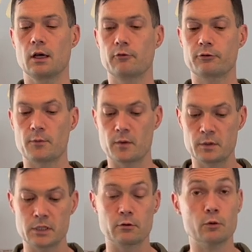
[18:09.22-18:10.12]
from the
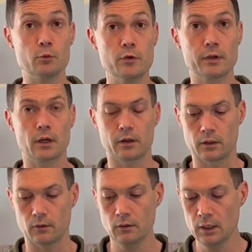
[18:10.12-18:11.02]
material moving on
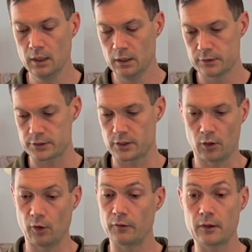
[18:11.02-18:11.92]
you,
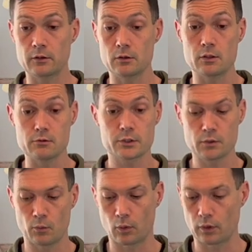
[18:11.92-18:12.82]
so they could use
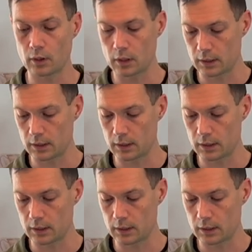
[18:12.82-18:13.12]
some more.